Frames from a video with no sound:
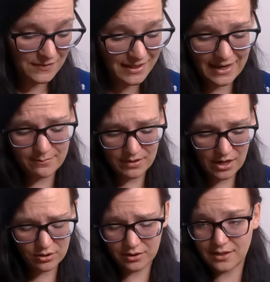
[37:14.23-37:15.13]
Again, they
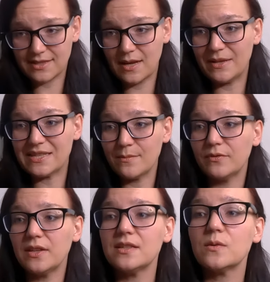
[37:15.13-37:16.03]
all look the same, and some
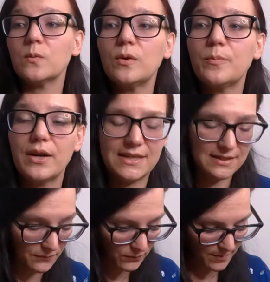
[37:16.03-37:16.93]
of these were priced
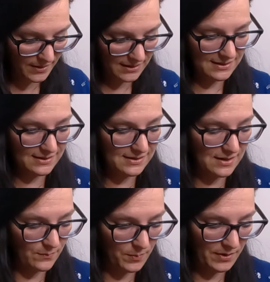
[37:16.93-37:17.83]
at four bucks,
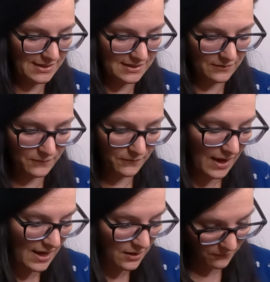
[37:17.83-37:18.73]
some were priced at
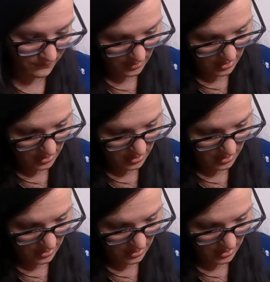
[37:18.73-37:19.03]
five.